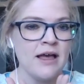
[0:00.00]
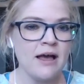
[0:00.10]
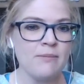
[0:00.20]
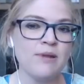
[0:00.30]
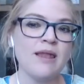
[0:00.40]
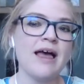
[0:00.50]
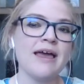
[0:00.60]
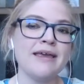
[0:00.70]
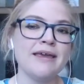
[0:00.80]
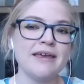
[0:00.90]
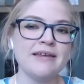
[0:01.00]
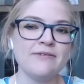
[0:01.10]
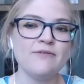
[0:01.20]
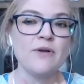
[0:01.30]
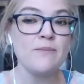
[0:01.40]
applying it.
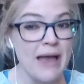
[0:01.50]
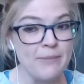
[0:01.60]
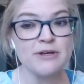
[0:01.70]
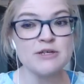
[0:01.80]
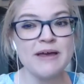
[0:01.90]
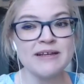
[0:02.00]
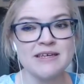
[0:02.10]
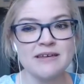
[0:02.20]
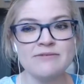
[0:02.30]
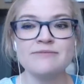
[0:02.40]
From my perspective,